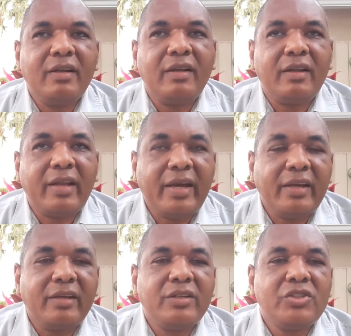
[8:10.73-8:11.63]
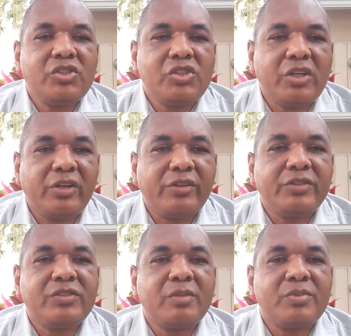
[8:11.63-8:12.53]
like, share,
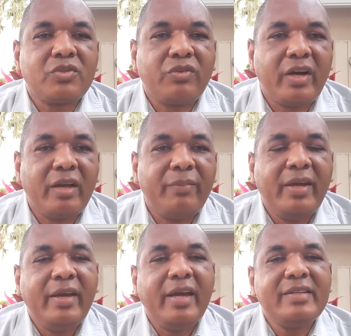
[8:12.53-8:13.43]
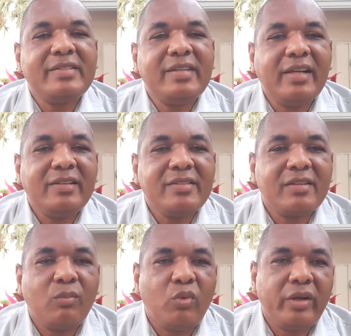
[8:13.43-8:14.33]
subscribe, and tell
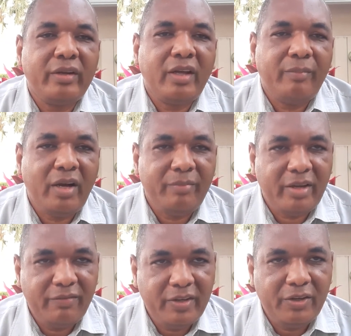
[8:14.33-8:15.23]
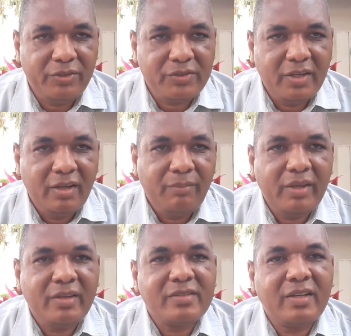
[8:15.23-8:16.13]
someone about my videos,
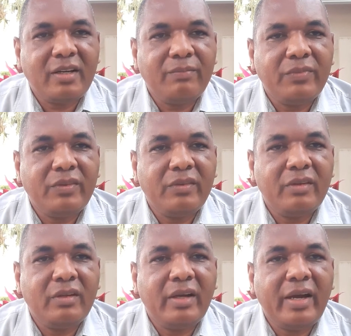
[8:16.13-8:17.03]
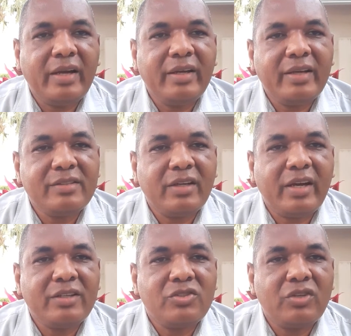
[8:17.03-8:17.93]
because I
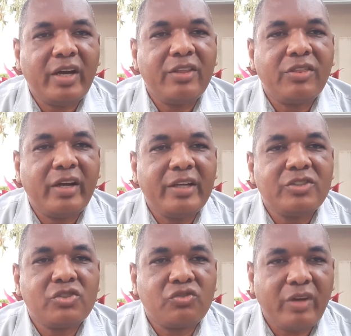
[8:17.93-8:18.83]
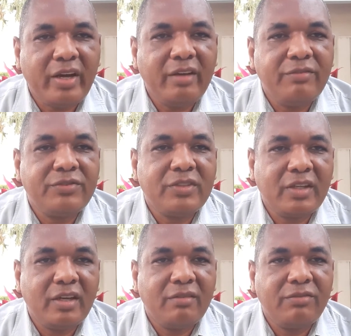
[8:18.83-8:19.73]
strive to
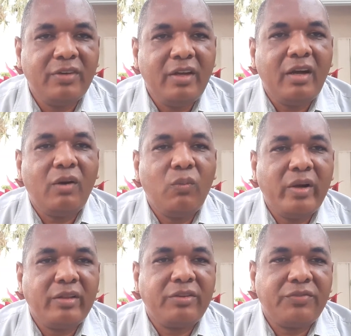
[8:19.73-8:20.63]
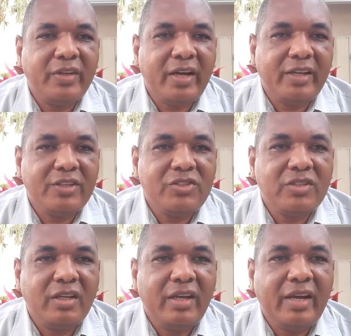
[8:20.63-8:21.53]
give a wealth of knowledge
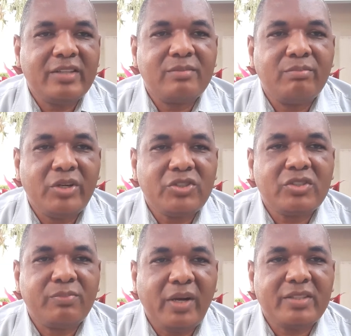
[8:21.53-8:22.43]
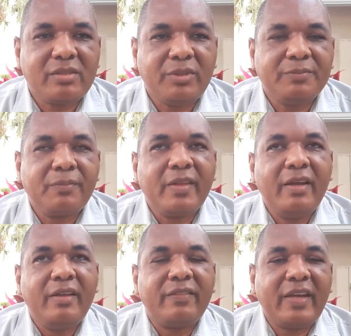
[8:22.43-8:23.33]
as much as possible.
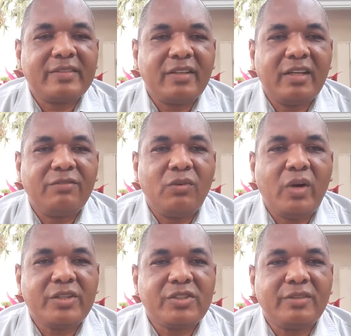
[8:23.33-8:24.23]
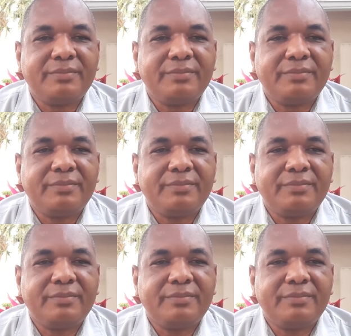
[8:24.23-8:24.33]
Thanks again for watching.